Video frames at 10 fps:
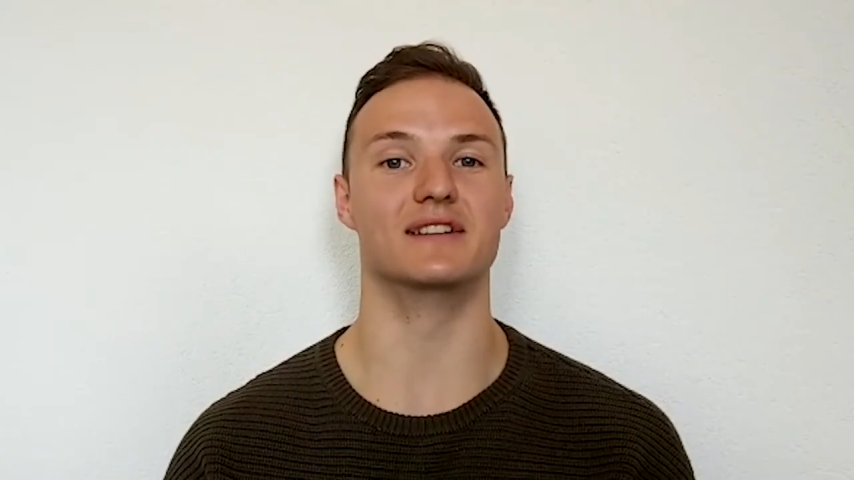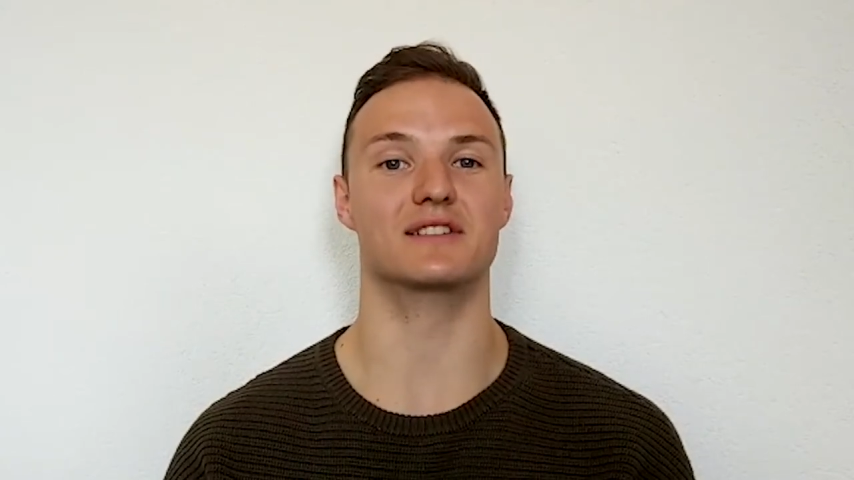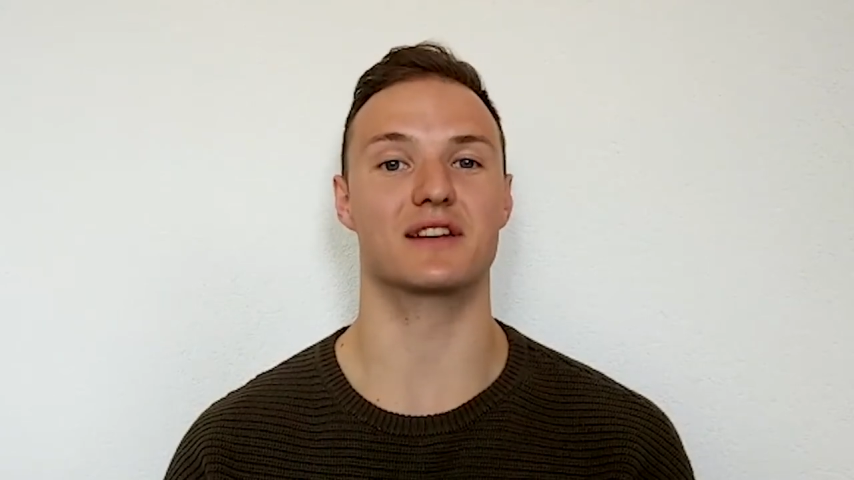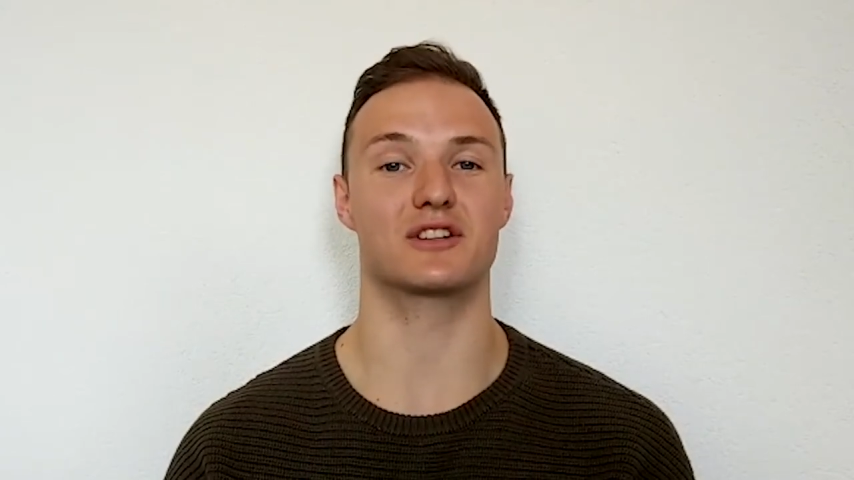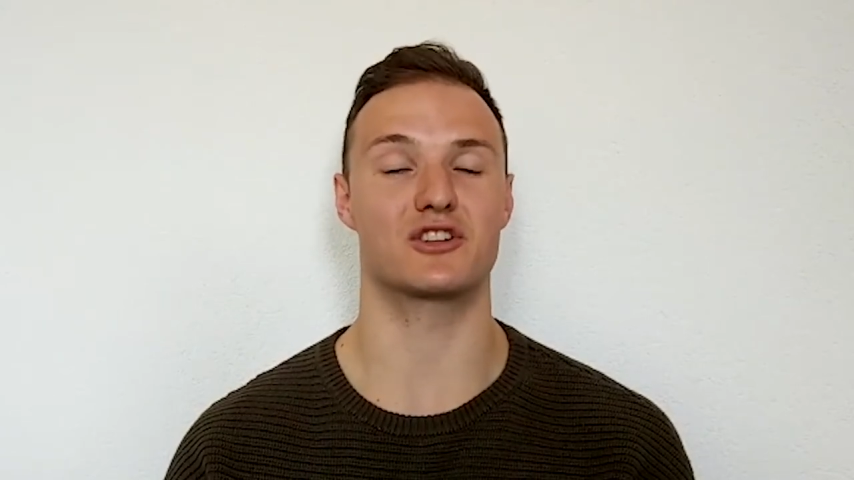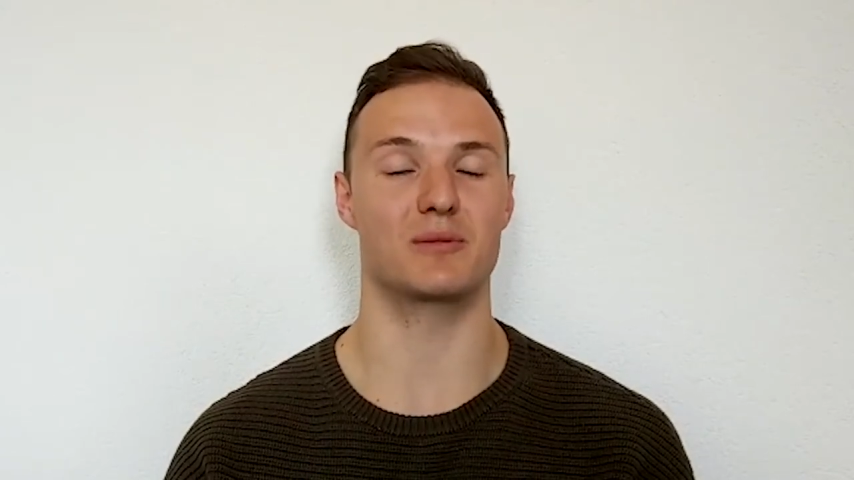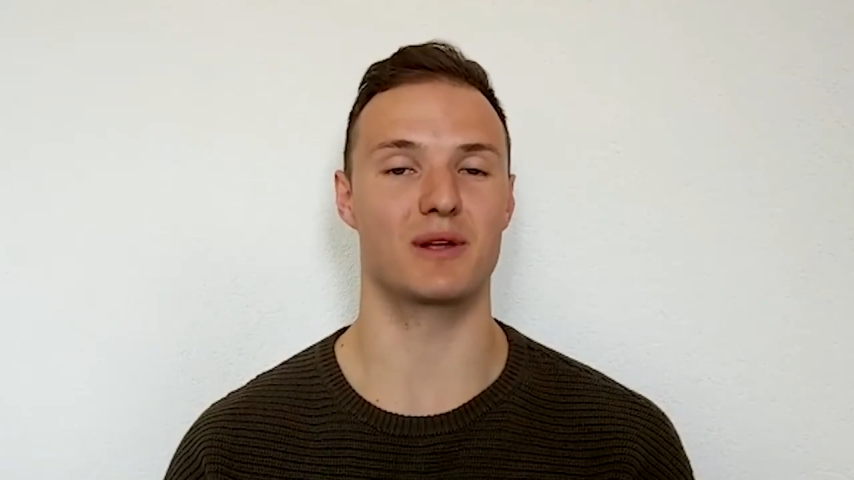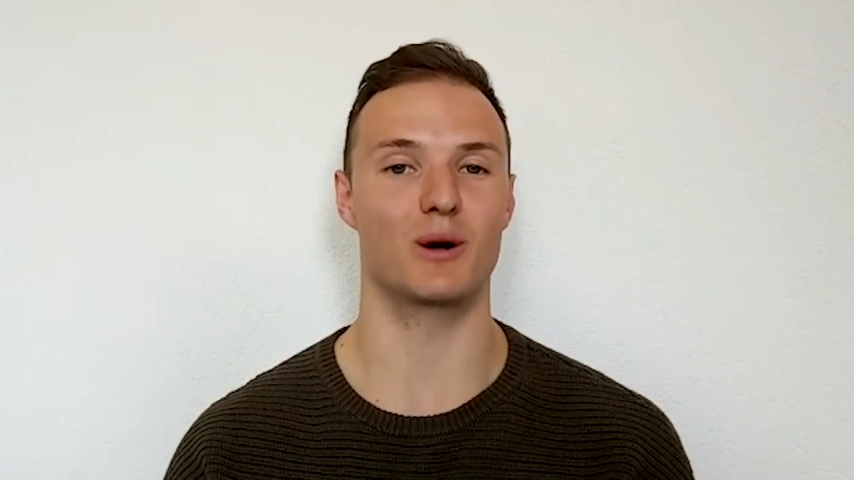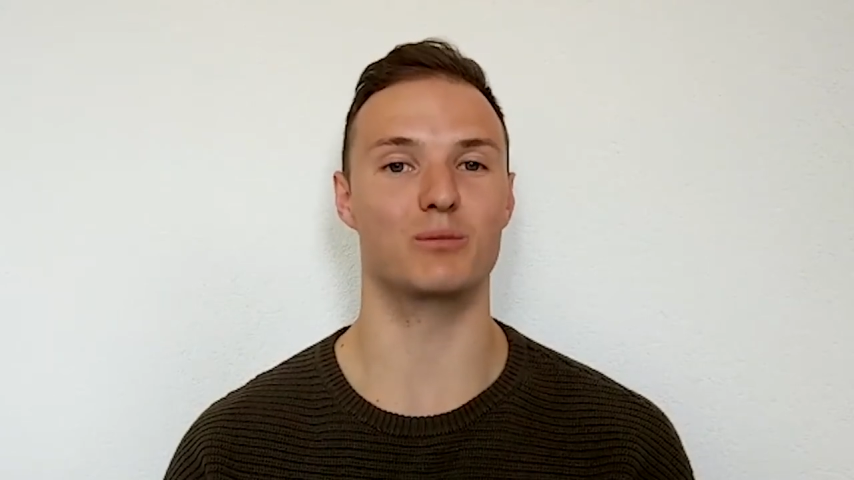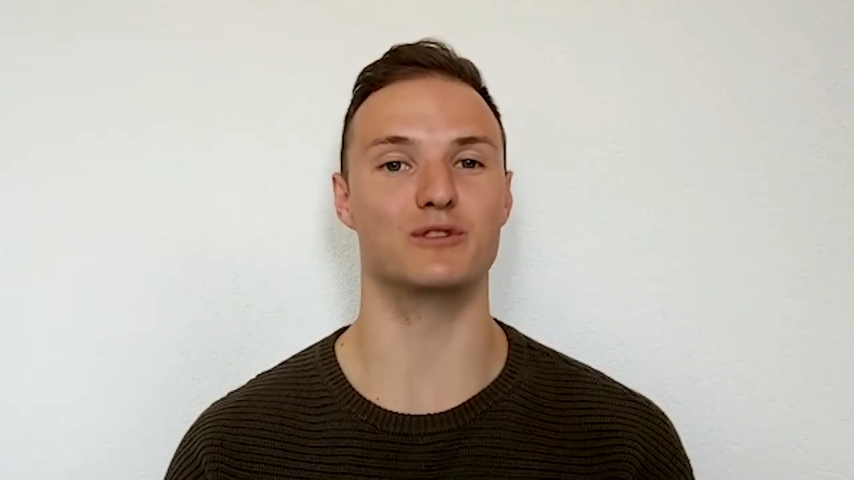is
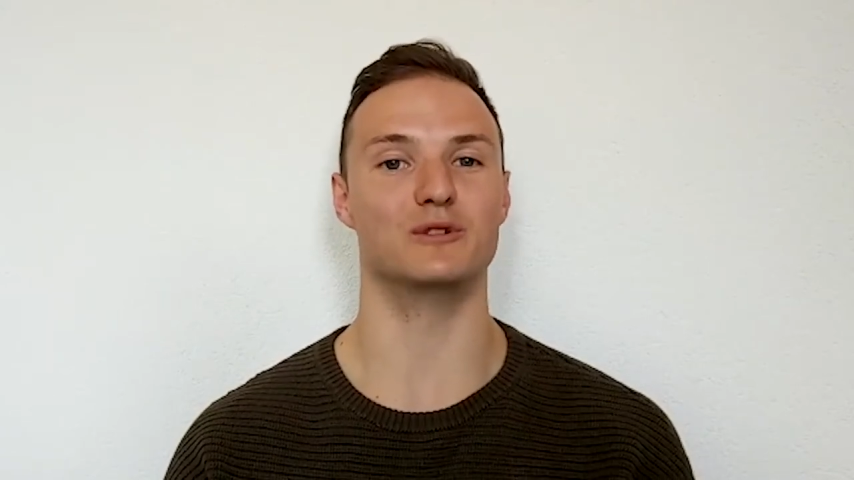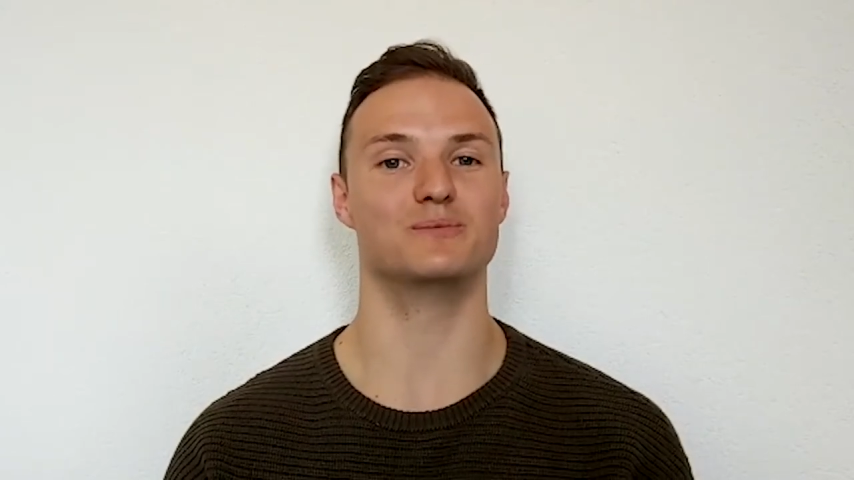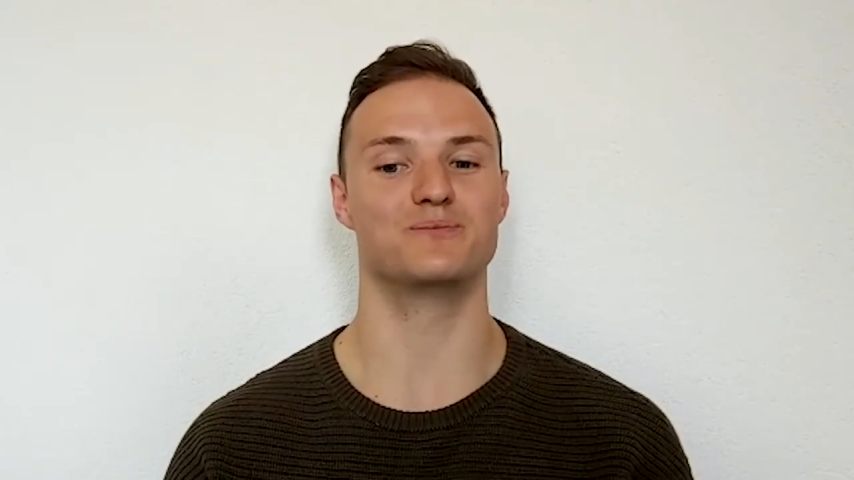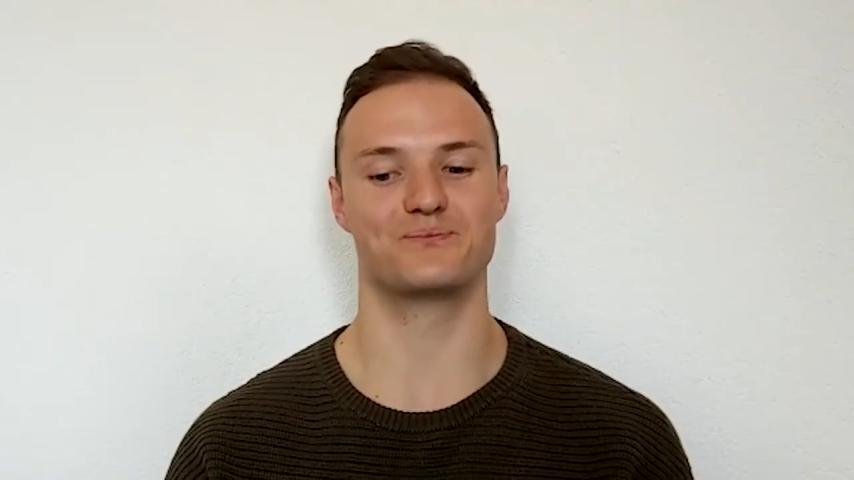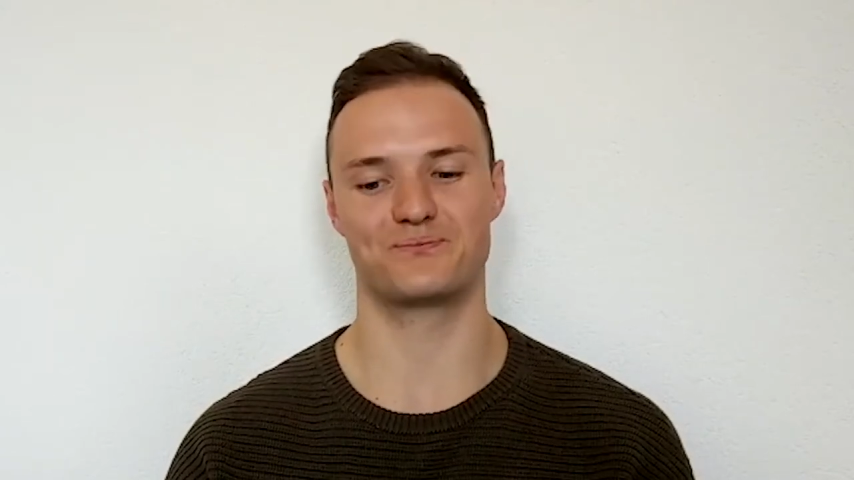extremely helpful.